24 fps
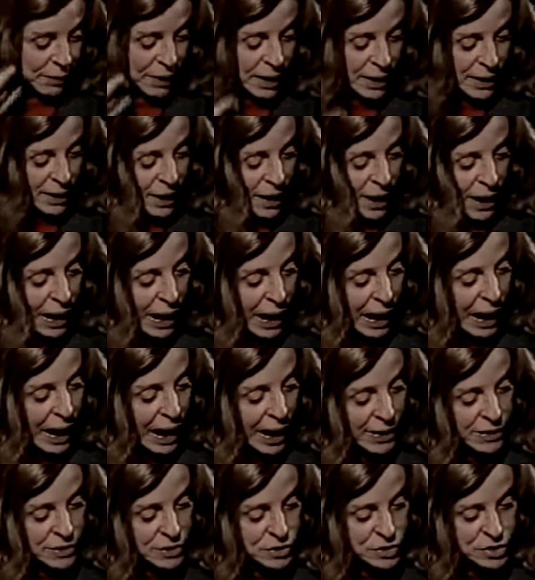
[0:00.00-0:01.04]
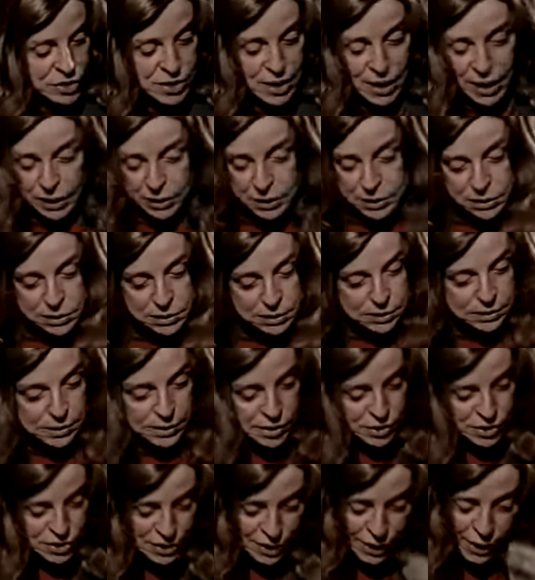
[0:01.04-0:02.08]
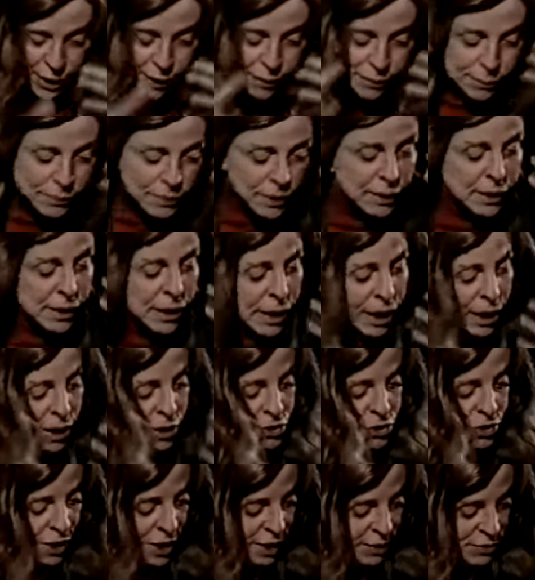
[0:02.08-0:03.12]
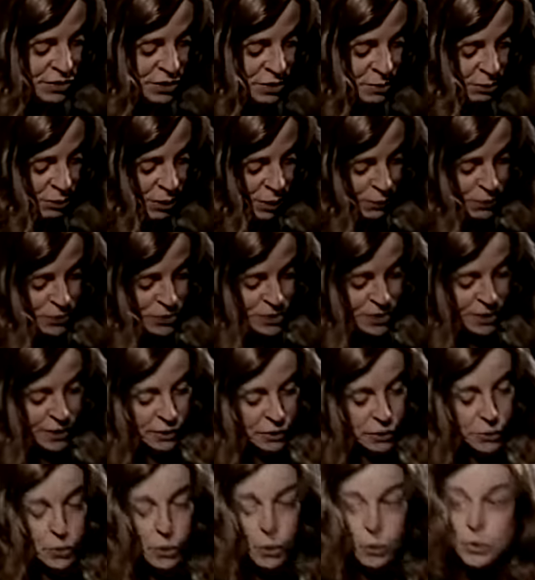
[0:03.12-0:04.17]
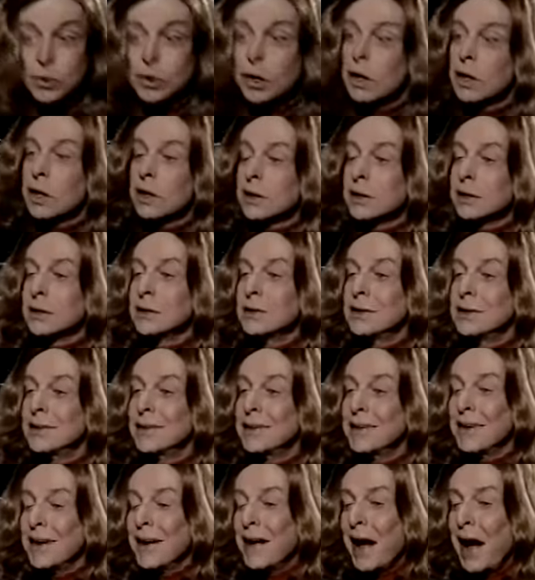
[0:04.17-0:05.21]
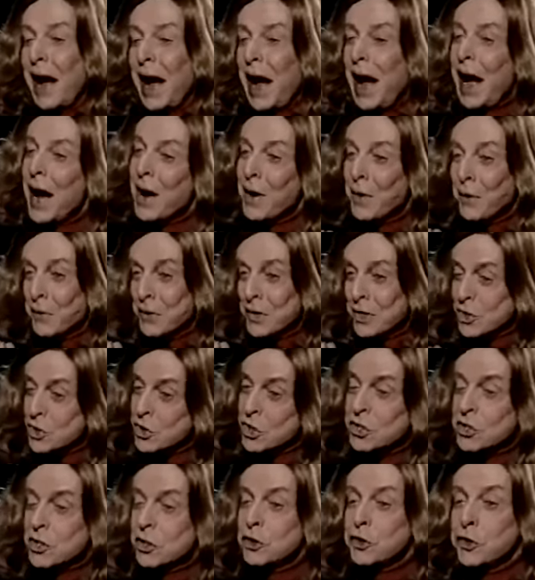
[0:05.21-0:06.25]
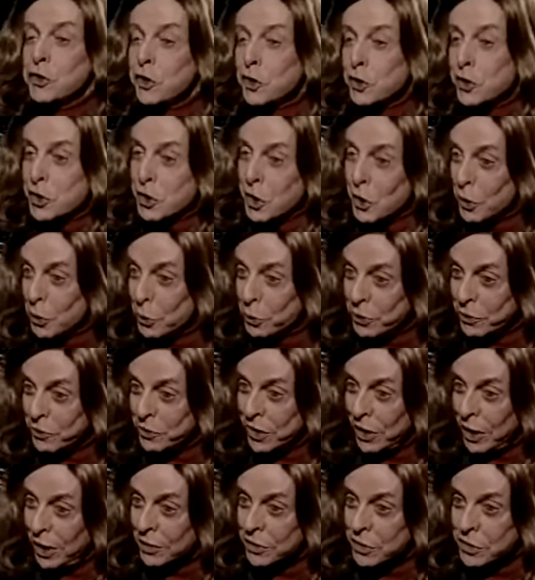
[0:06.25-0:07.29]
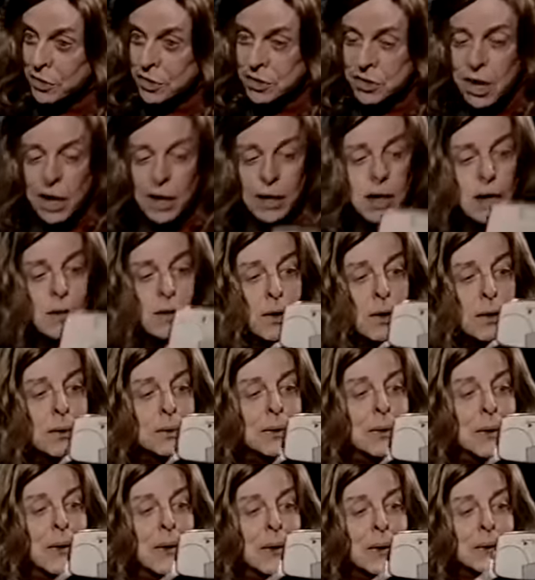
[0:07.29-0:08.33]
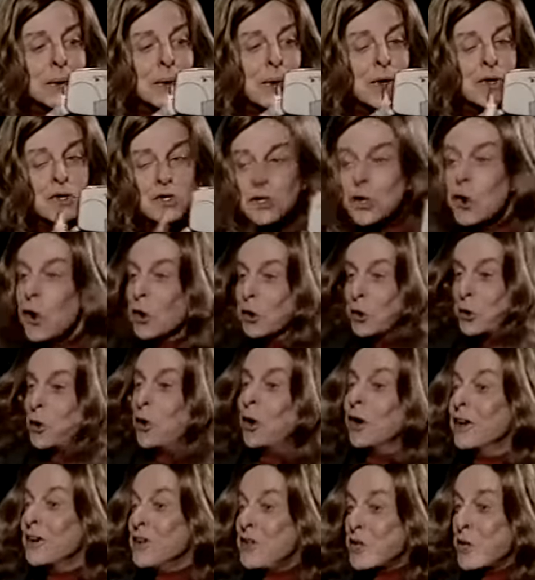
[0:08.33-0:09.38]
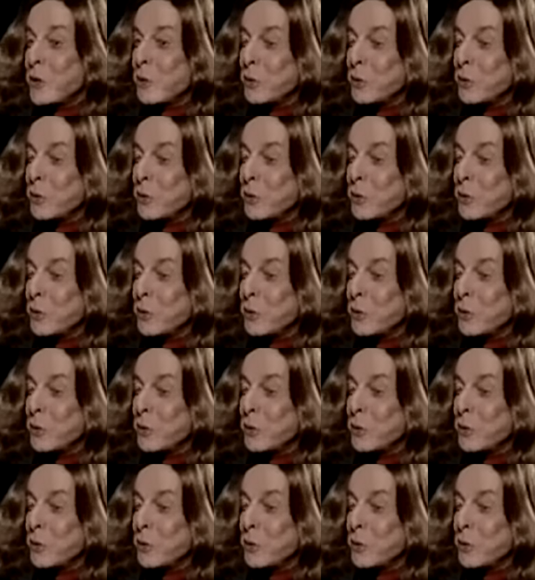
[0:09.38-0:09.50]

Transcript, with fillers: darling. But I I decided that this time I should have some some lipstick. You know, darling. Uh-huh. This is the third show we've done. This is like our own court song